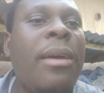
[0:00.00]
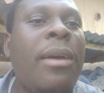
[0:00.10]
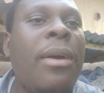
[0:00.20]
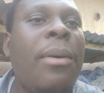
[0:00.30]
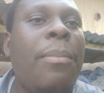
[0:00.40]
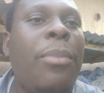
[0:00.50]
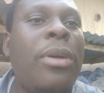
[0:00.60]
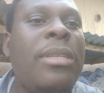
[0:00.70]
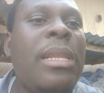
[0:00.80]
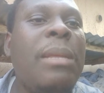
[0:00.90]

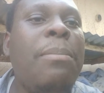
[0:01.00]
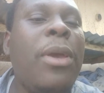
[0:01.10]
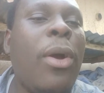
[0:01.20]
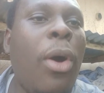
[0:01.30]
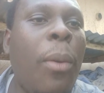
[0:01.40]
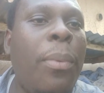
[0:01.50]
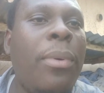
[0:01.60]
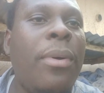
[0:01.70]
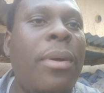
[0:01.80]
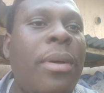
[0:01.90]
bodily makeup,
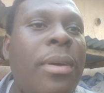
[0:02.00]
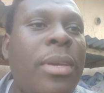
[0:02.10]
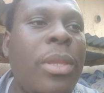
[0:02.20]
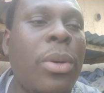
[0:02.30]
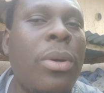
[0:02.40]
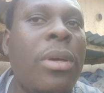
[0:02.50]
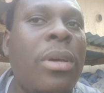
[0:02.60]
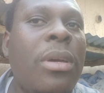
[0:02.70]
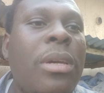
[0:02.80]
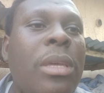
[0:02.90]
you know,
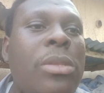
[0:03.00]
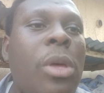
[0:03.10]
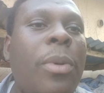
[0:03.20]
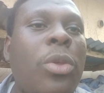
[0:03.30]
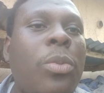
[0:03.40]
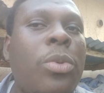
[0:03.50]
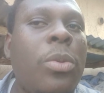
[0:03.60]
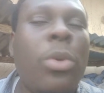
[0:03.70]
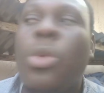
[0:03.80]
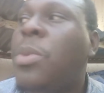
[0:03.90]
it's not
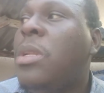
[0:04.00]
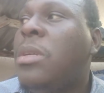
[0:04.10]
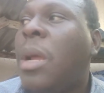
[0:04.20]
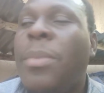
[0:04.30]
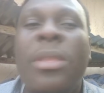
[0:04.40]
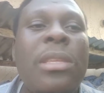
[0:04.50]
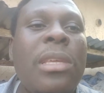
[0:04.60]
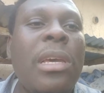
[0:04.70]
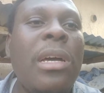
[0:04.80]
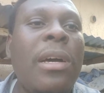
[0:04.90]
supposed to be in the rabbit's
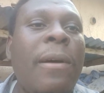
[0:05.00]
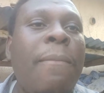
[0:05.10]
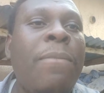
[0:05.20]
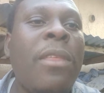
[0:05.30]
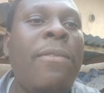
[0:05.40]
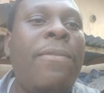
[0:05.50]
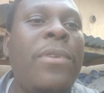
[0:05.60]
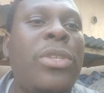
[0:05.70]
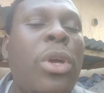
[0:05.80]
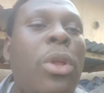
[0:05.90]

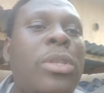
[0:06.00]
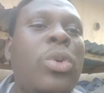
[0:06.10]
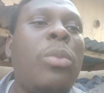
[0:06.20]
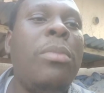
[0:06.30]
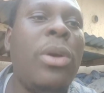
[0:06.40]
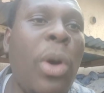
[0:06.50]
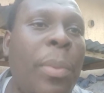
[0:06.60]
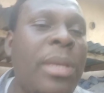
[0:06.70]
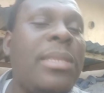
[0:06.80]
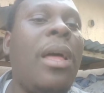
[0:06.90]
physiological makeup.
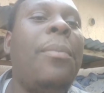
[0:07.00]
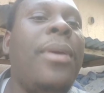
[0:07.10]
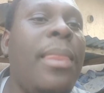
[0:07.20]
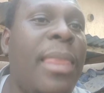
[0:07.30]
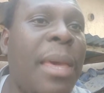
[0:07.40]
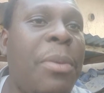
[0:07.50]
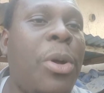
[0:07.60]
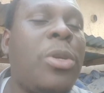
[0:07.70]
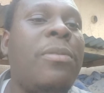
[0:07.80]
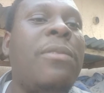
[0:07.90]
It's now being there
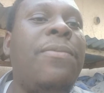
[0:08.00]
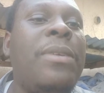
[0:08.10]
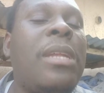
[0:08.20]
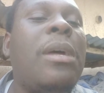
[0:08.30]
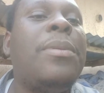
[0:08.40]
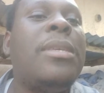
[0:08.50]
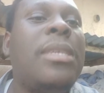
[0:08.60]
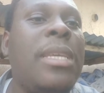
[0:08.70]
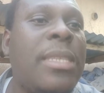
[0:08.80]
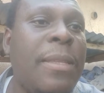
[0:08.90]
because of the feed that rabbit is
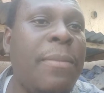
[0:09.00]
eating.